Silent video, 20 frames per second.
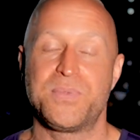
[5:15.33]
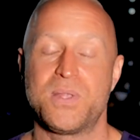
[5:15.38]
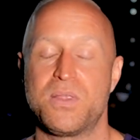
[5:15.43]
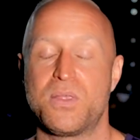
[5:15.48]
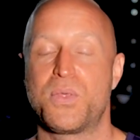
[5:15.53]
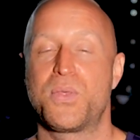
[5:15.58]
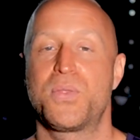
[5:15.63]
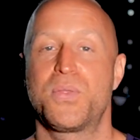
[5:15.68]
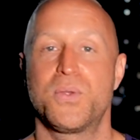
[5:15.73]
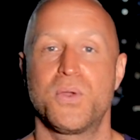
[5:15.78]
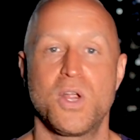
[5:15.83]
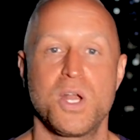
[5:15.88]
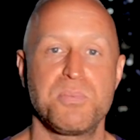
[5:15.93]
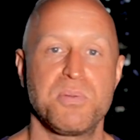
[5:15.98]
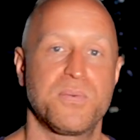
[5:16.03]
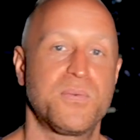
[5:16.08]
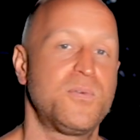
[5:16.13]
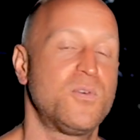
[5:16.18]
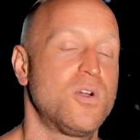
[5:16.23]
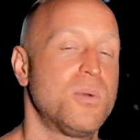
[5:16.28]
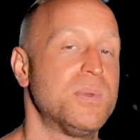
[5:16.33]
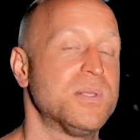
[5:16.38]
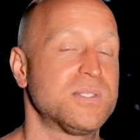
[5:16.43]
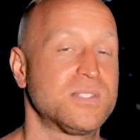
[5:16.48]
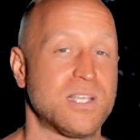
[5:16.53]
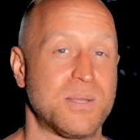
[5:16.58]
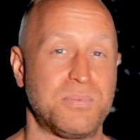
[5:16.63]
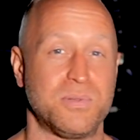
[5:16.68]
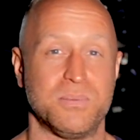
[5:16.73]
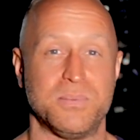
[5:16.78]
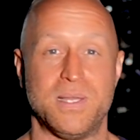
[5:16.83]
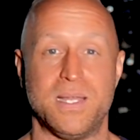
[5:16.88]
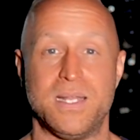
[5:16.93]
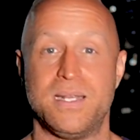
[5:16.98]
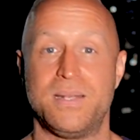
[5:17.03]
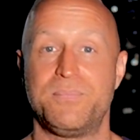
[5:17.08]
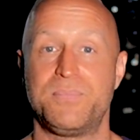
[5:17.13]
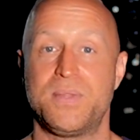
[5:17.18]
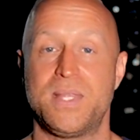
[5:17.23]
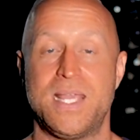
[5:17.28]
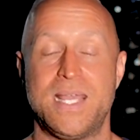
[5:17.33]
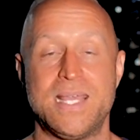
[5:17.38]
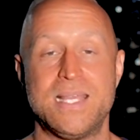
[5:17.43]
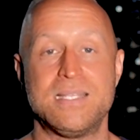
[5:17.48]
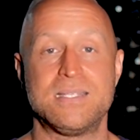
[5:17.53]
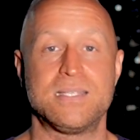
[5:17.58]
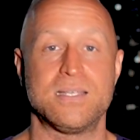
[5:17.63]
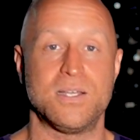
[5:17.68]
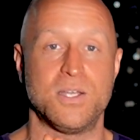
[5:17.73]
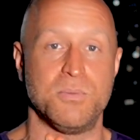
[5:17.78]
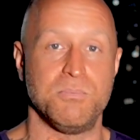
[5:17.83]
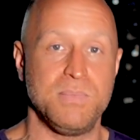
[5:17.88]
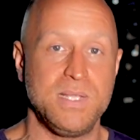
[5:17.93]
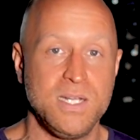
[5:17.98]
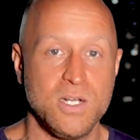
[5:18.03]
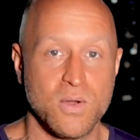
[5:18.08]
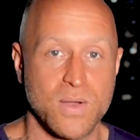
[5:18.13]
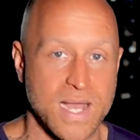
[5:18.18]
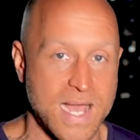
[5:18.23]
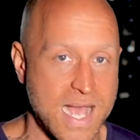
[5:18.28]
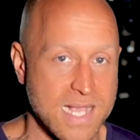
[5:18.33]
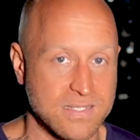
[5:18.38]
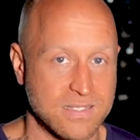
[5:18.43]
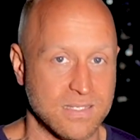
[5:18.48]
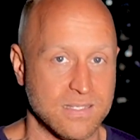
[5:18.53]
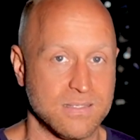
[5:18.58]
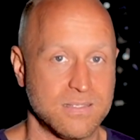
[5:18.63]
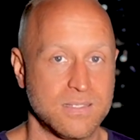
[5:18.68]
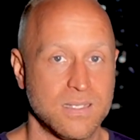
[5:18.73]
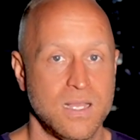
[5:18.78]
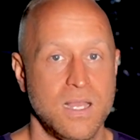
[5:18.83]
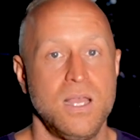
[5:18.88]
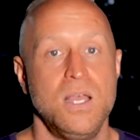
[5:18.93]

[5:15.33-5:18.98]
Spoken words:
Now, the third performance supplement is amino acids.